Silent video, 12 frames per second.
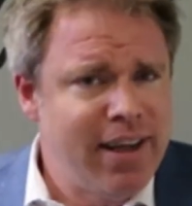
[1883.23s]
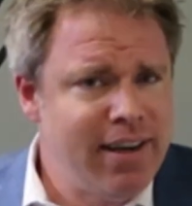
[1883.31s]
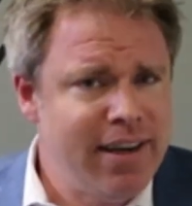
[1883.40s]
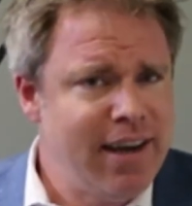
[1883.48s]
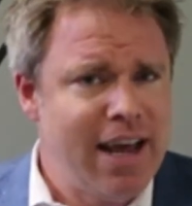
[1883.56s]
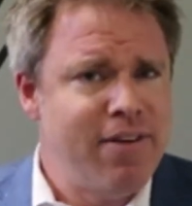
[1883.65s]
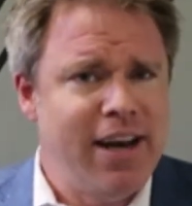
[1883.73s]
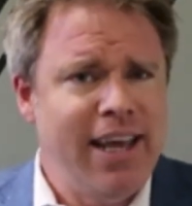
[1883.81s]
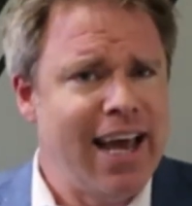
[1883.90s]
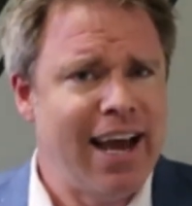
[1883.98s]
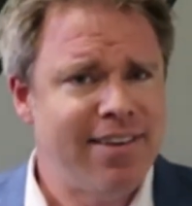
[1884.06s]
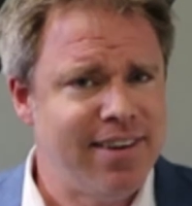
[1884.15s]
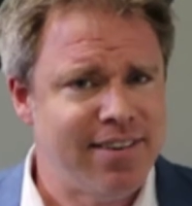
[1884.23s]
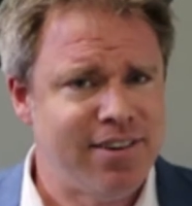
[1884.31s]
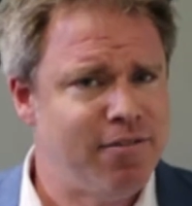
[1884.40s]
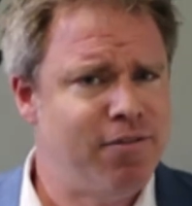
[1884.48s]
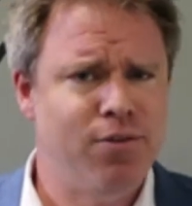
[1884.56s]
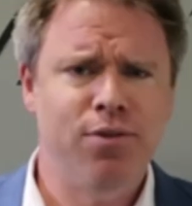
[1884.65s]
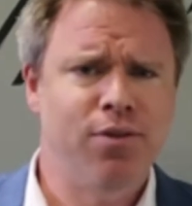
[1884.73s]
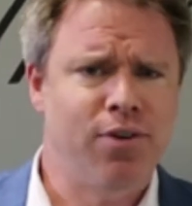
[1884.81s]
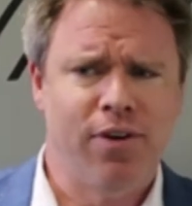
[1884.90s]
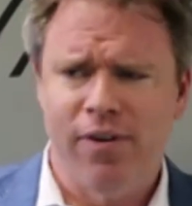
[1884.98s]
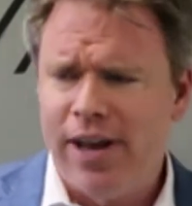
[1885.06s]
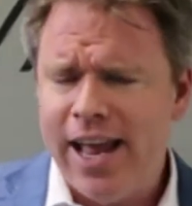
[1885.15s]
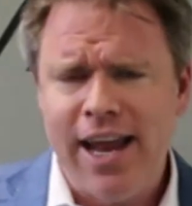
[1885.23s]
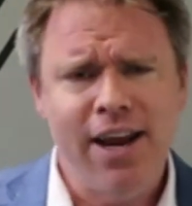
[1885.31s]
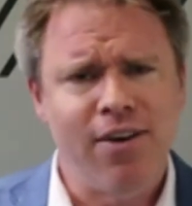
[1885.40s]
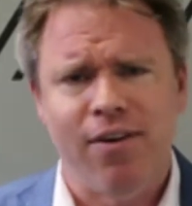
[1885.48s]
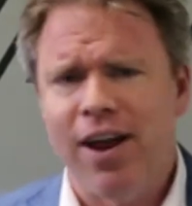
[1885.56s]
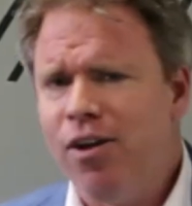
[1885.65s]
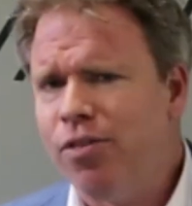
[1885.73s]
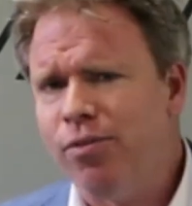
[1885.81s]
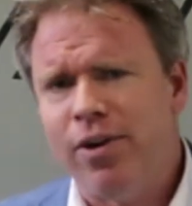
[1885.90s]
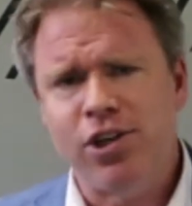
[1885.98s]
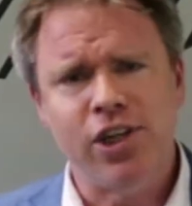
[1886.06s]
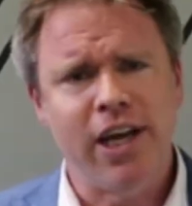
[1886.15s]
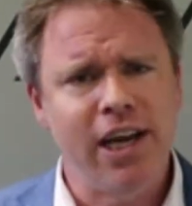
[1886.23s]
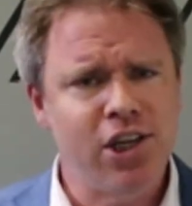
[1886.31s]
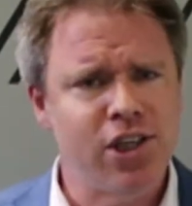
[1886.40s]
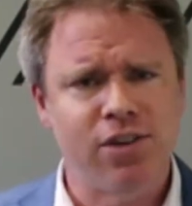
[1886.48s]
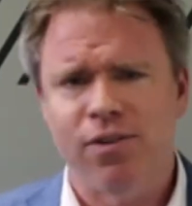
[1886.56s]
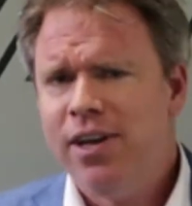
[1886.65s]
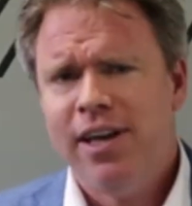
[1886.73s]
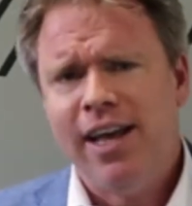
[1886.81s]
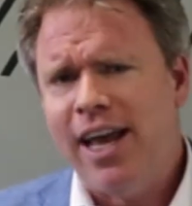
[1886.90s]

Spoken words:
They didn't have any access to food or aid or health or education or